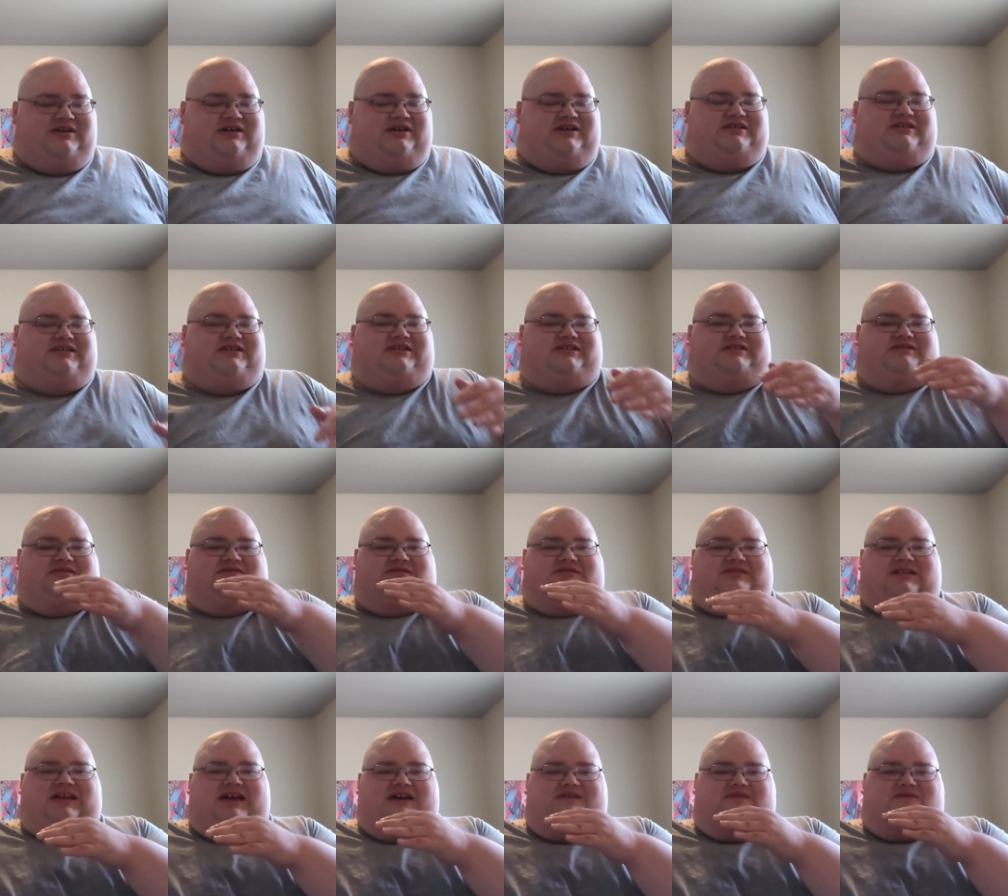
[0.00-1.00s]
and then
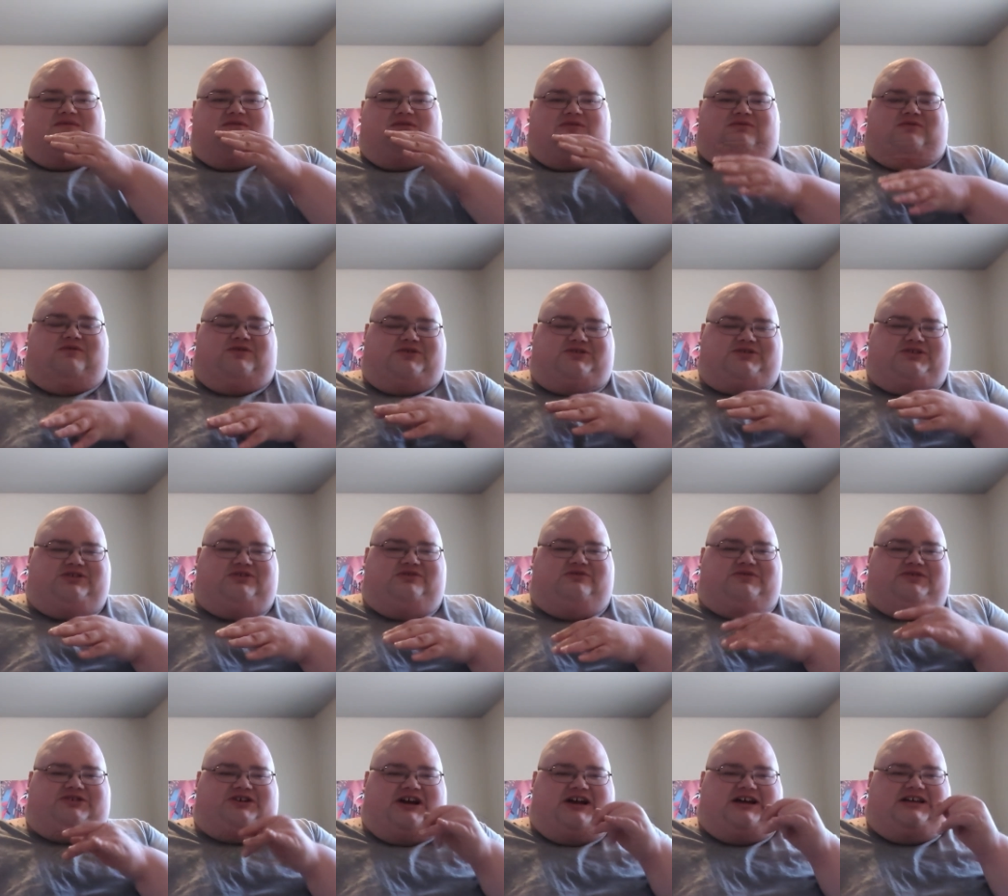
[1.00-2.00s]
you have World War Two,
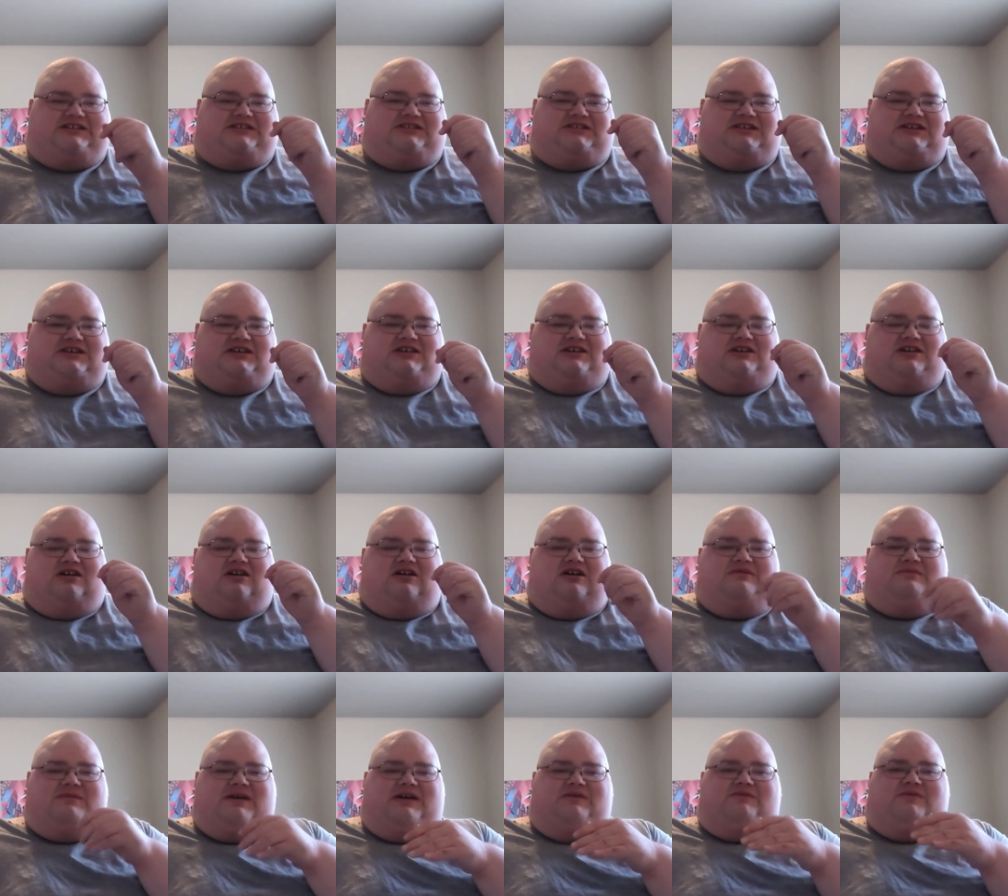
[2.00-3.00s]
which has,
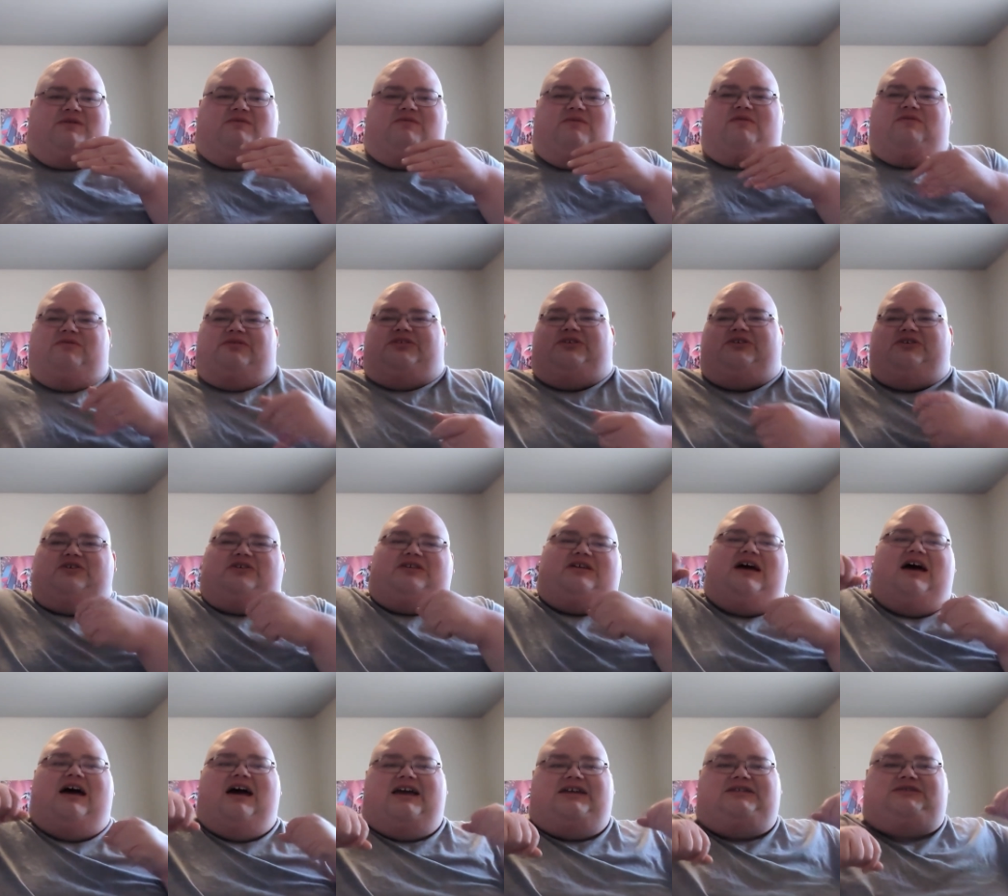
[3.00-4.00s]
oh man, we were the good
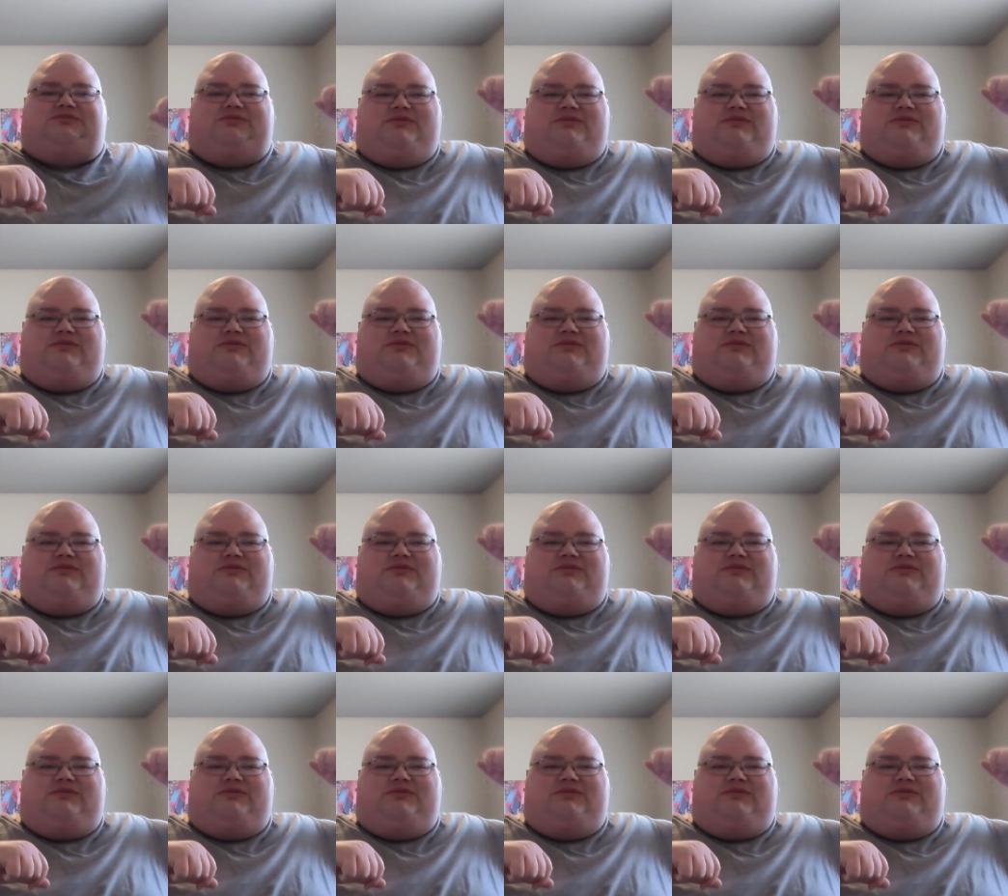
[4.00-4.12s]
guys.